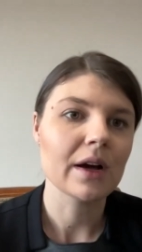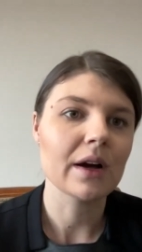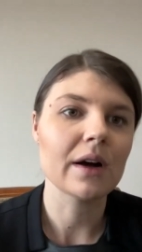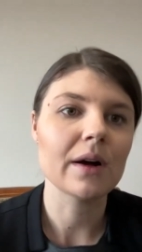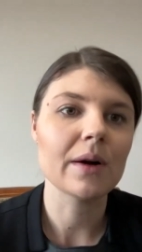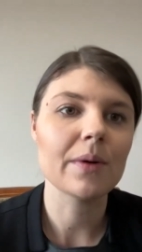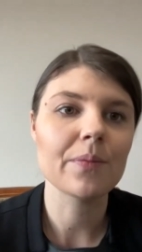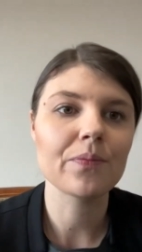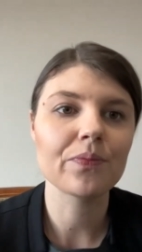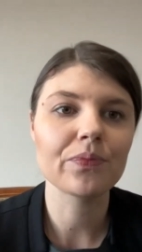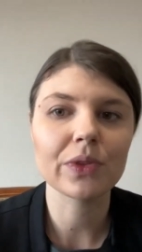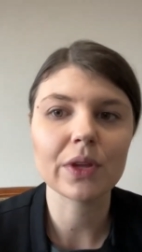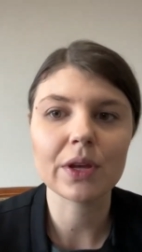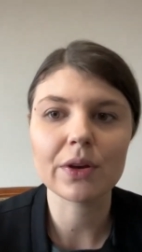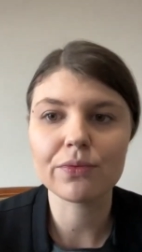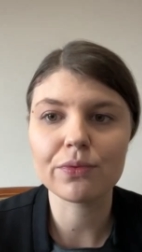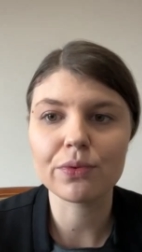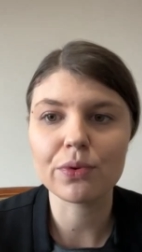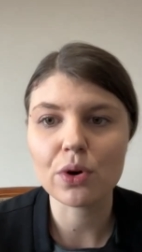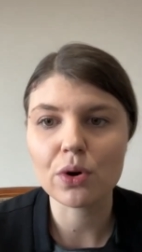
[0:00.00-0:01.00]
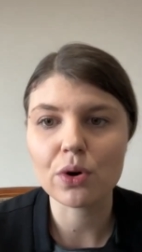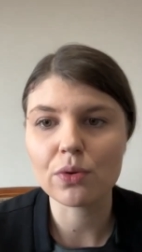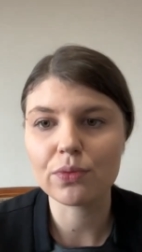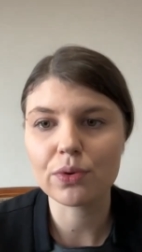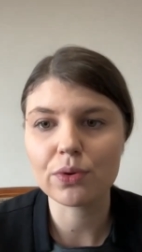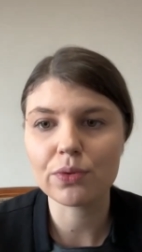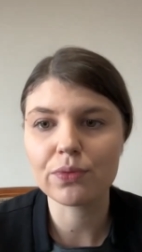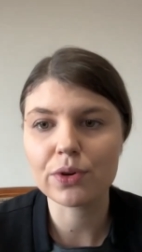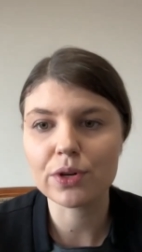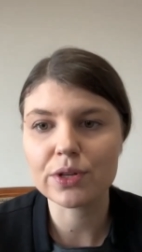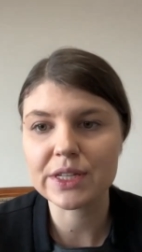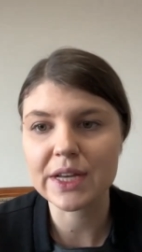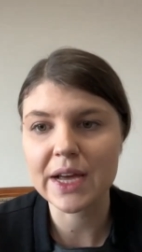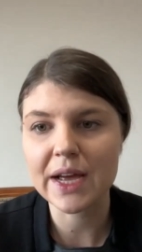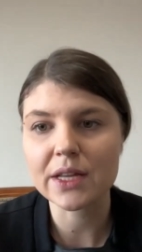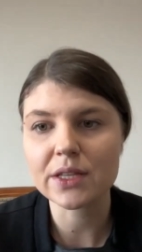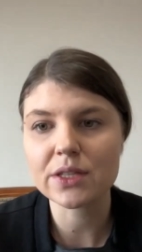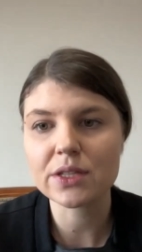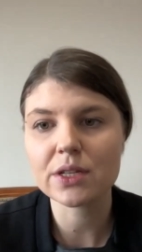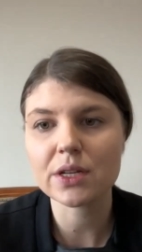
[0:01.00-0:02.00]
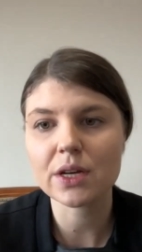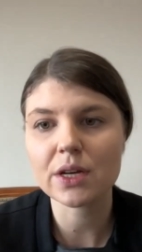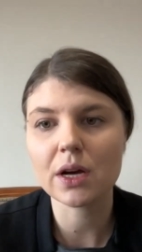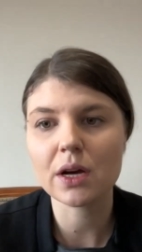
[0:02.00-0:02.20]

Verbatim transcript: um, for, for for that.